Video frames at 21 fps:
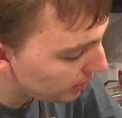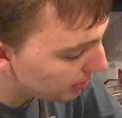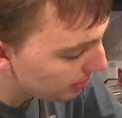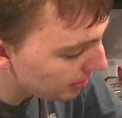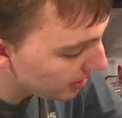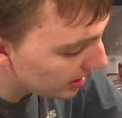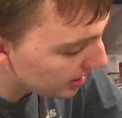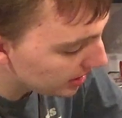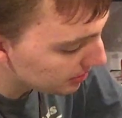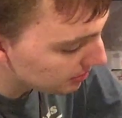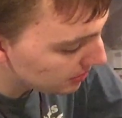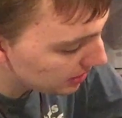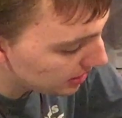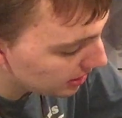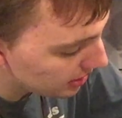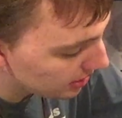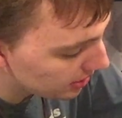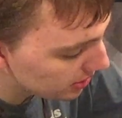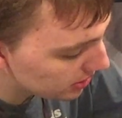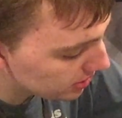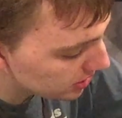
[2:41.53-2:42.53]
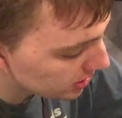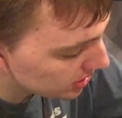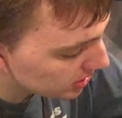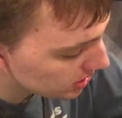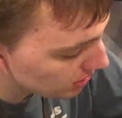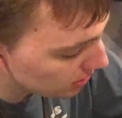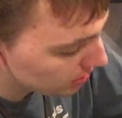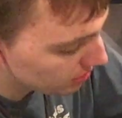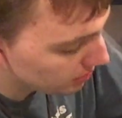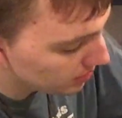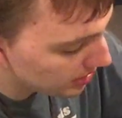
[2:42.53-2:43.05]
bottom here just
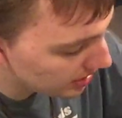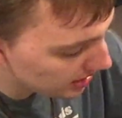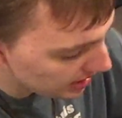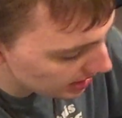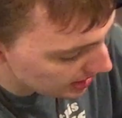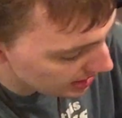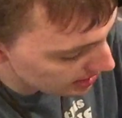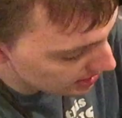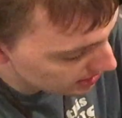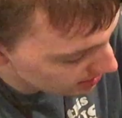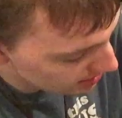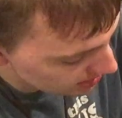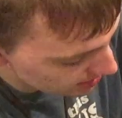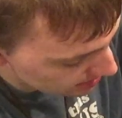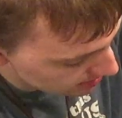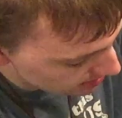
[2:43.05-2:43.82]
so that we get